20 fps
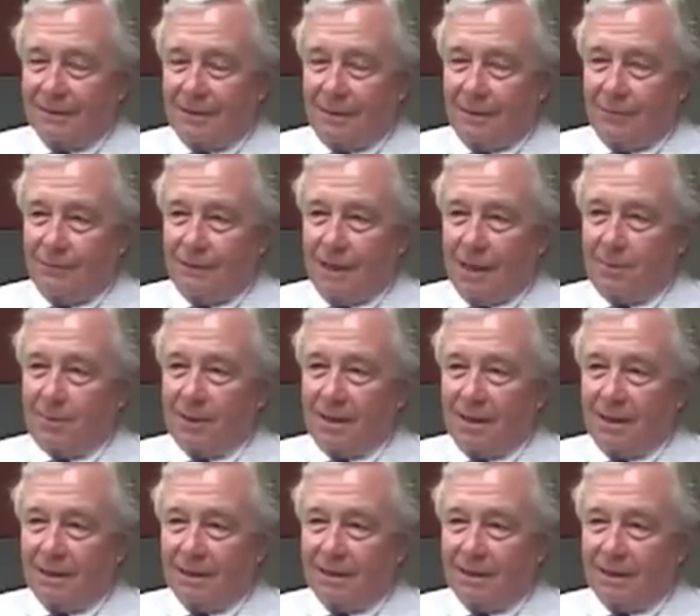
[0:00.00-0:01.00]
chief
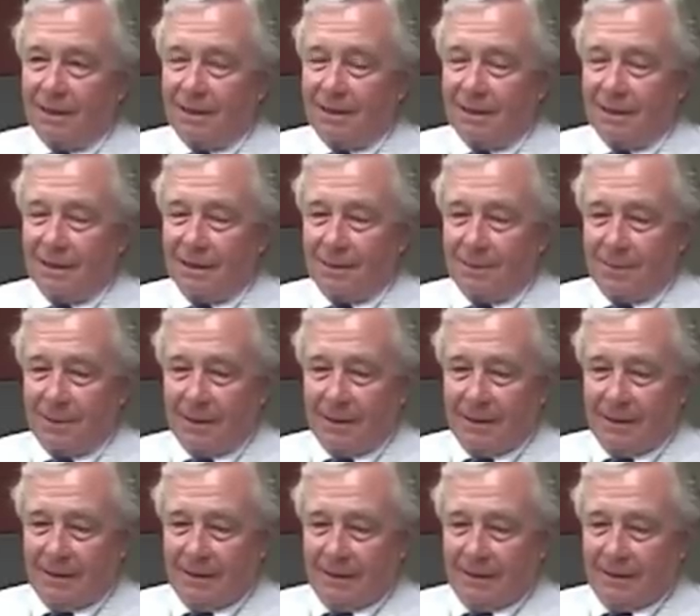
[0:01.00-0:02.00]
deputy at that time,
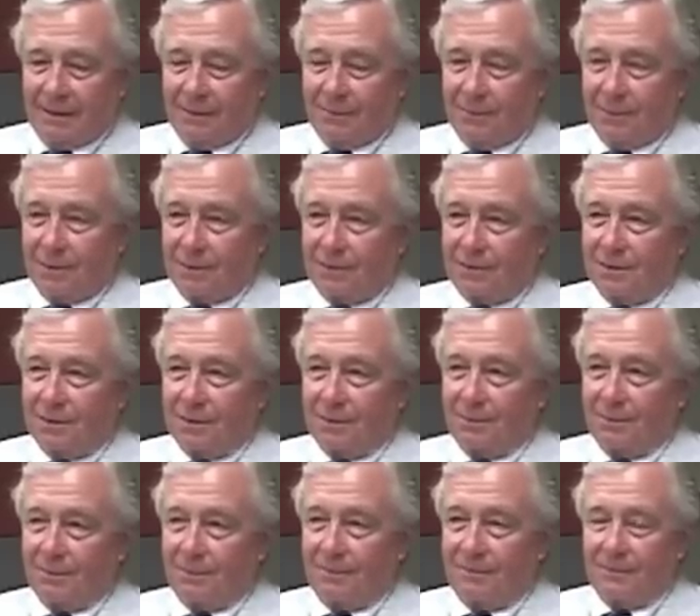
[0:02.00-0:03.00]
was
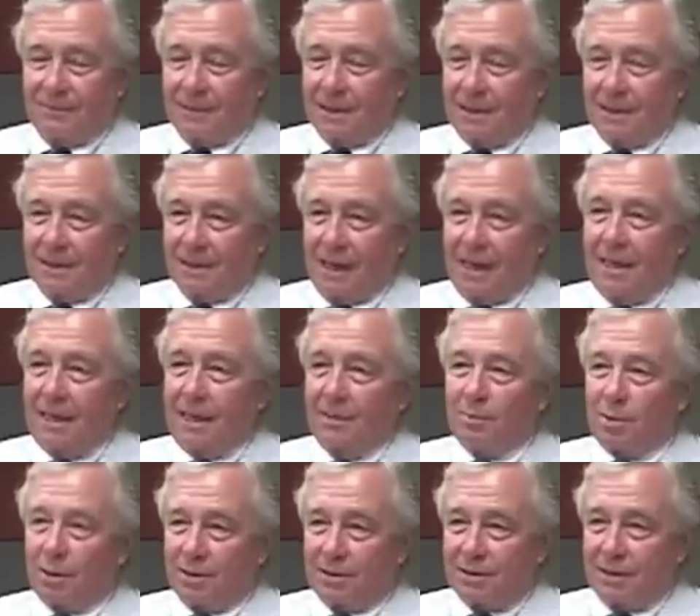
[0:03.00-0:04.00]

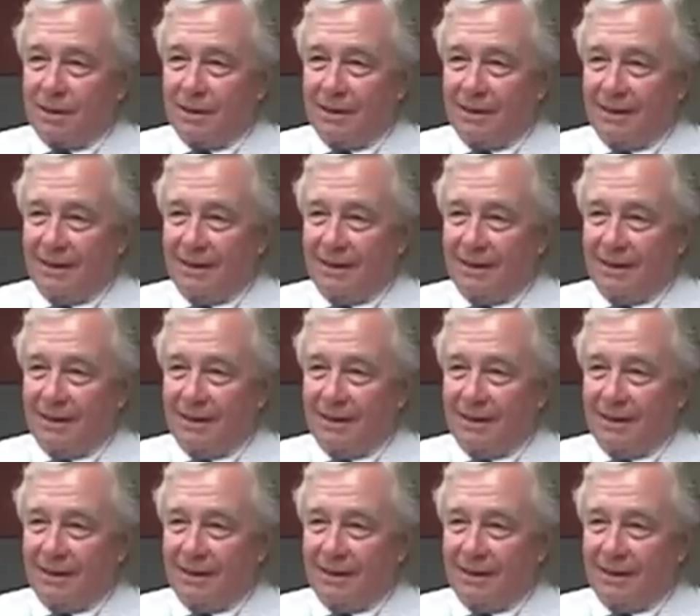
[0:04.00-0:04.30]
hated Percy,